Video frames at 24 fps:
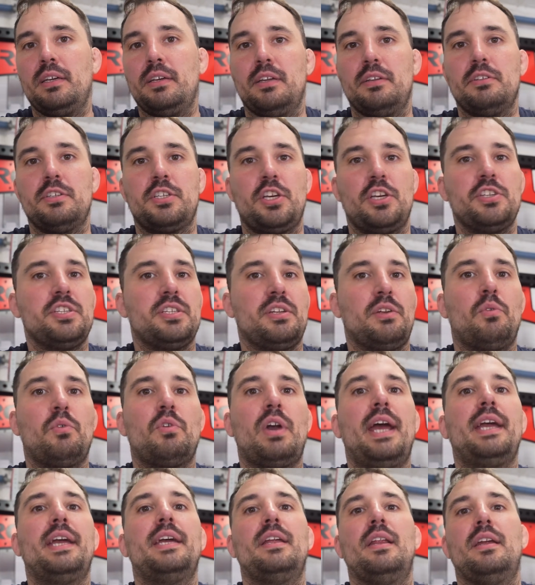Just a
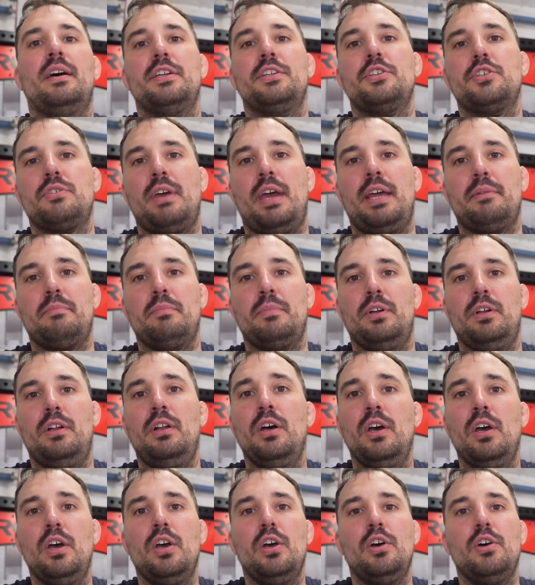regular
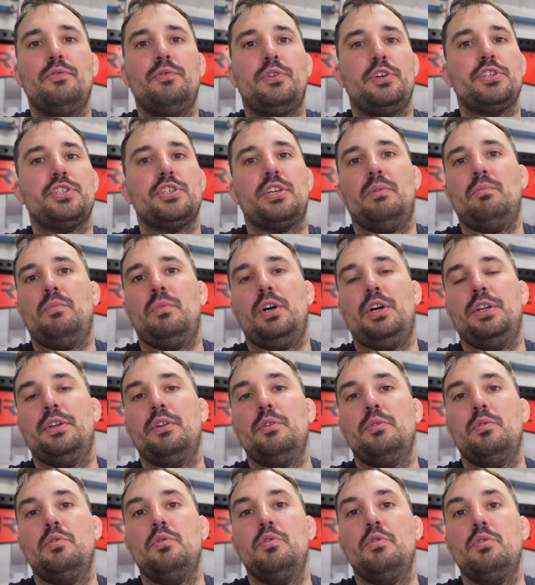treadmill for someone
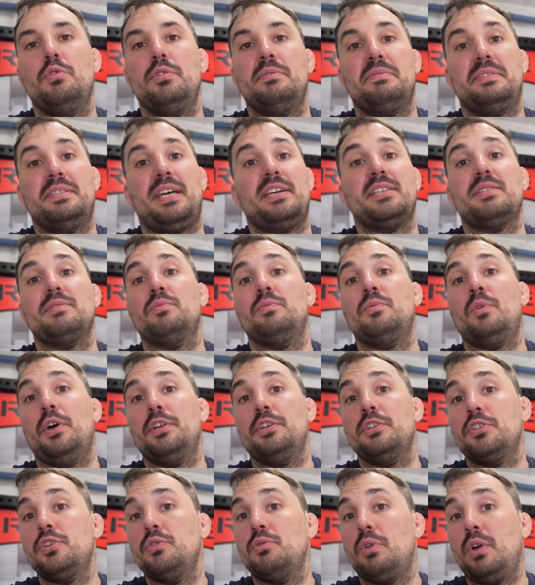who doesn't
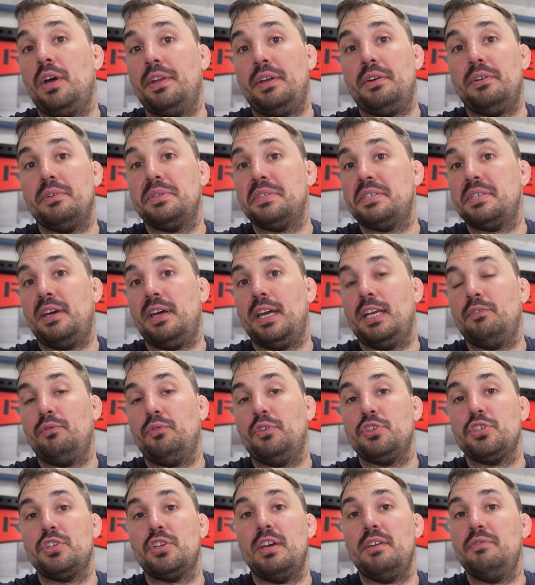want to run outside for
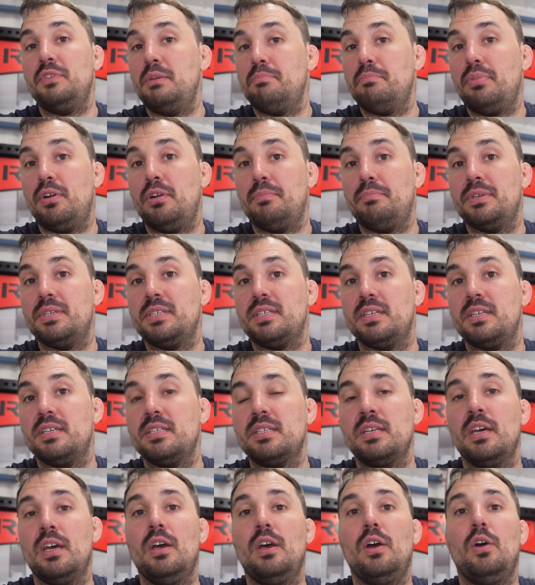safety
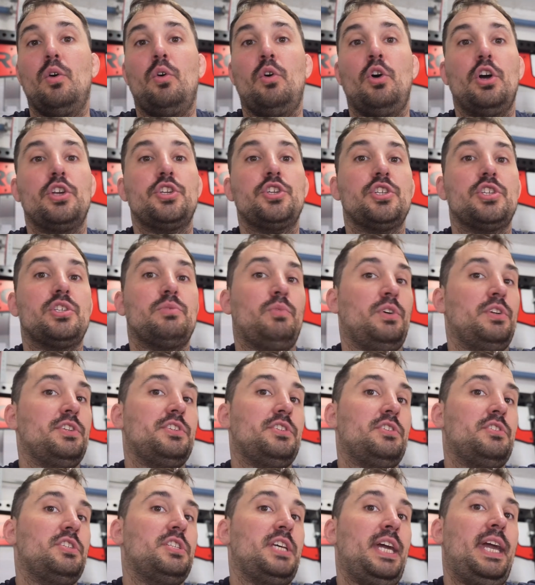purposes or just wants
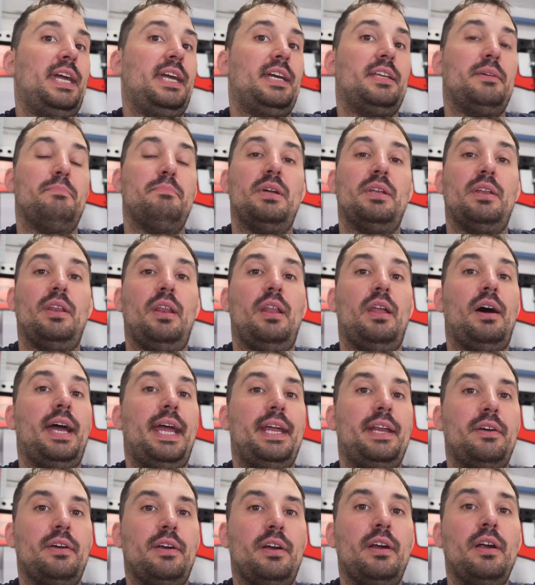to take it a bit
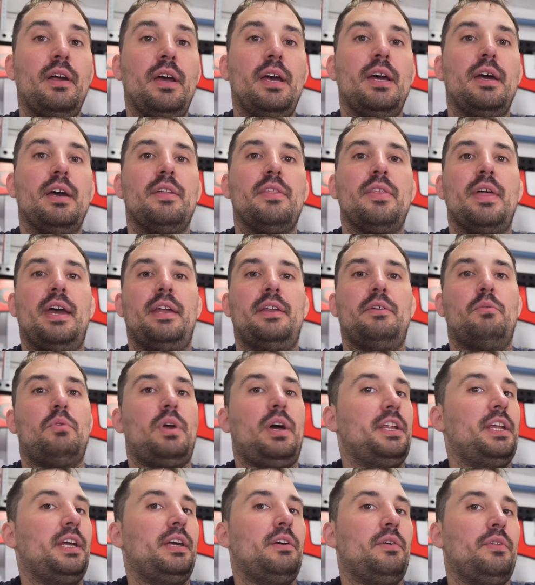lighter than
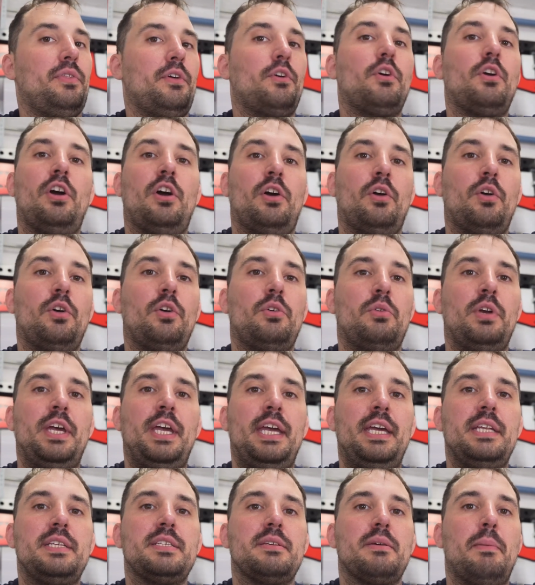running on the
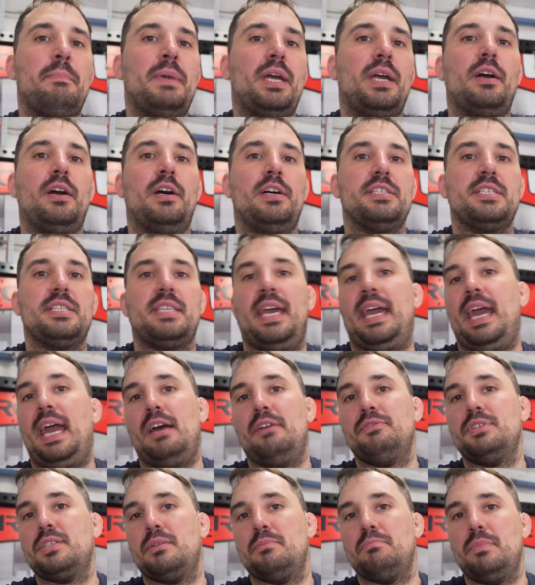concrete because they have
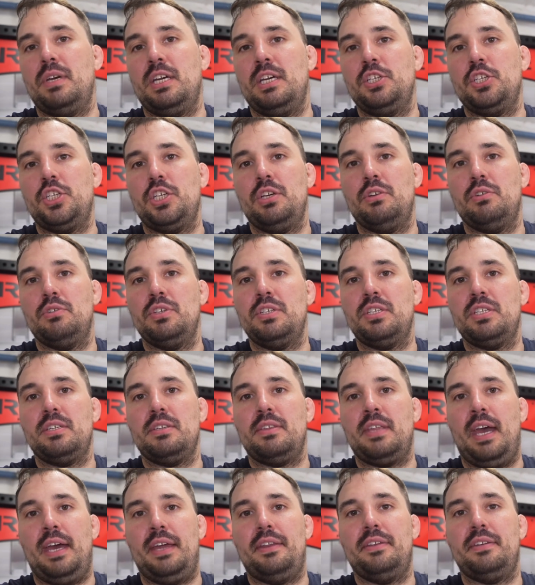some issues
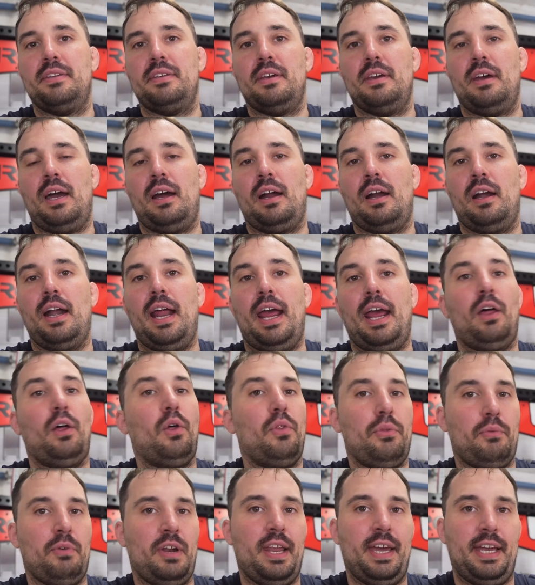that are
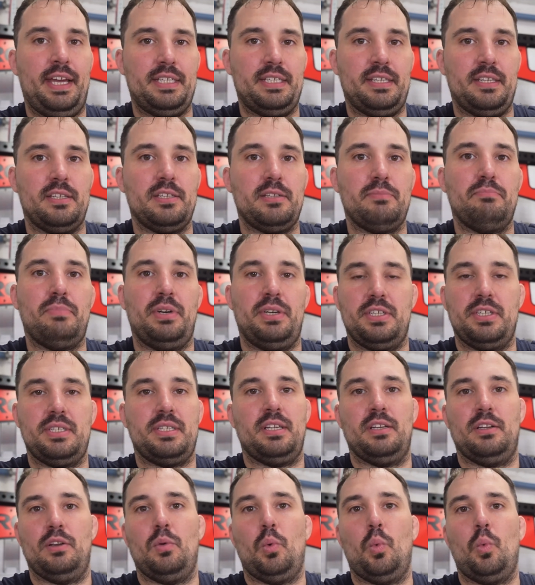health related but
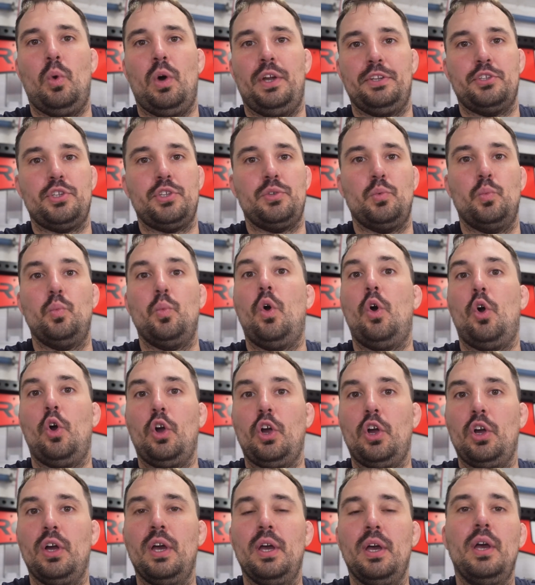still want to
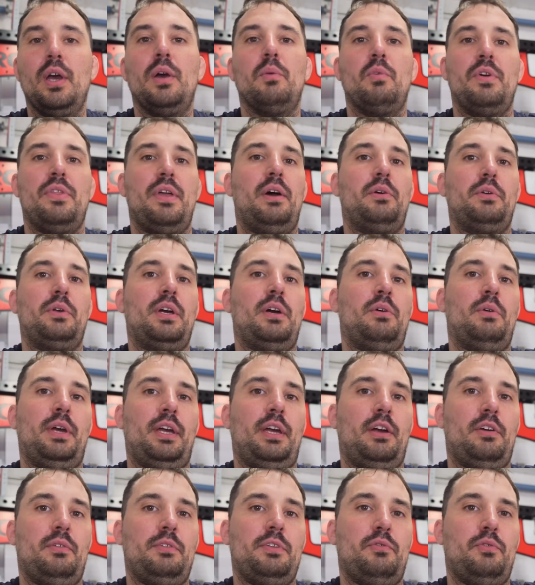walk without going
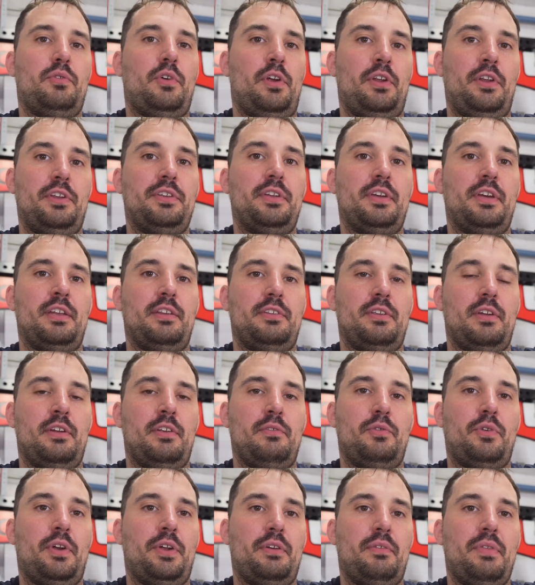in
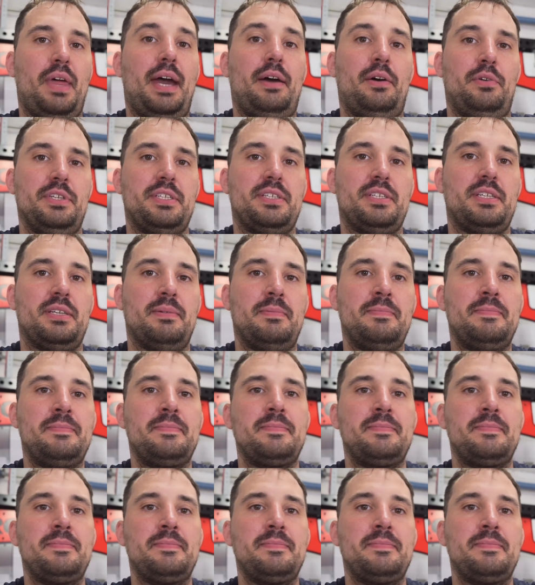front of the house.